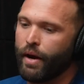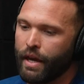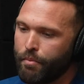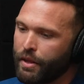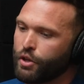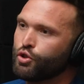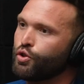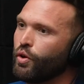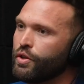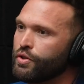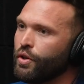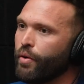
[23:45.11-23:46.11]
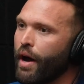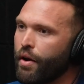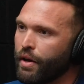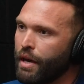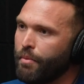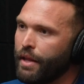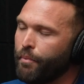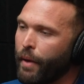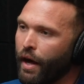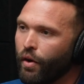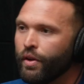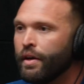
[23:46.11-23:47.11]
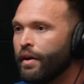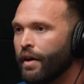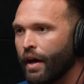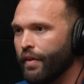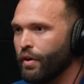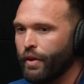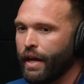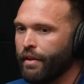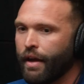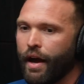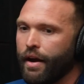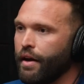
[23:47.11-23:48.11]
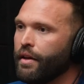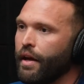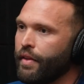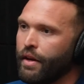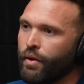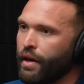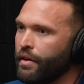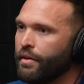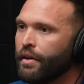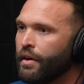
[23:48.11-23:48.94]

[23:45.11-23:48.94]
Keeping their shoulders on the ground and keeping them held until they get tired. And then you can,